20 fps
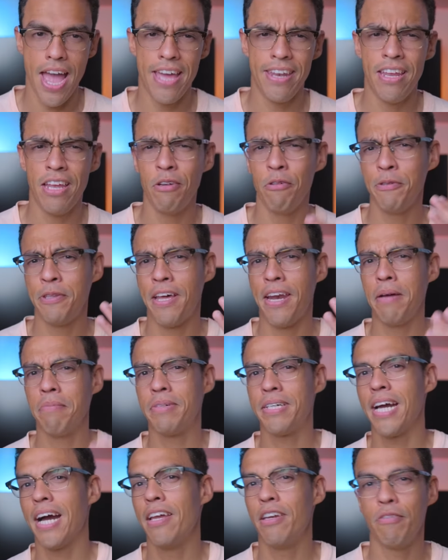And I know that I'm
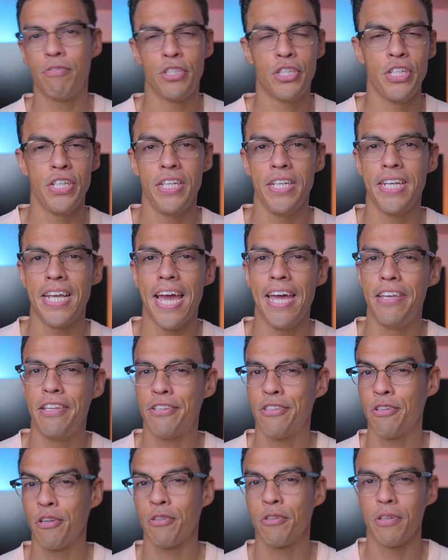kind of cheating and
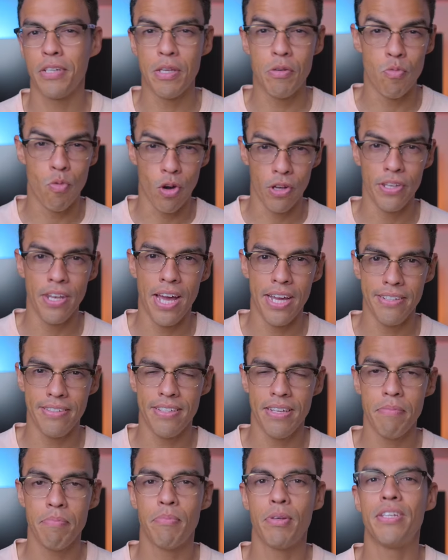it's not only one
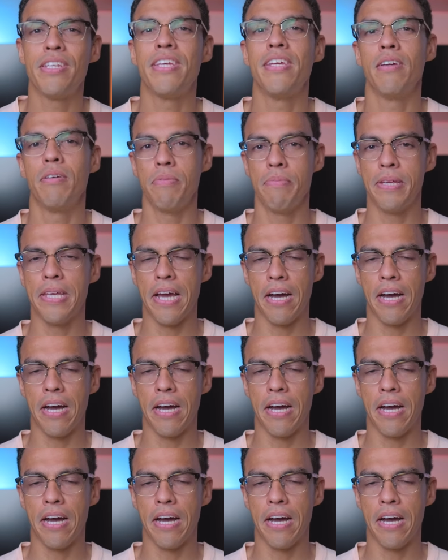item, but hear me